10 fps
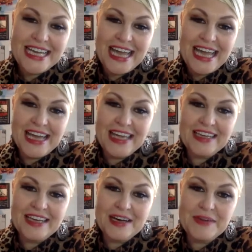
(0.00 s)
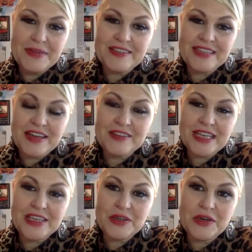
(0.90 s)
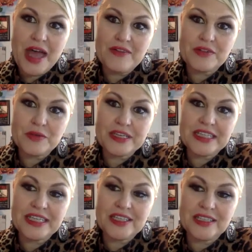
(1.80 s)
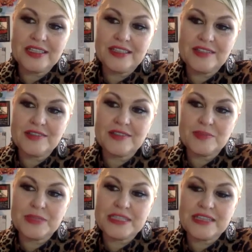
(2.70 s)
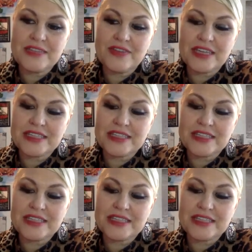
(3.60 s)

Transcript: And it sounds like you have a really good specific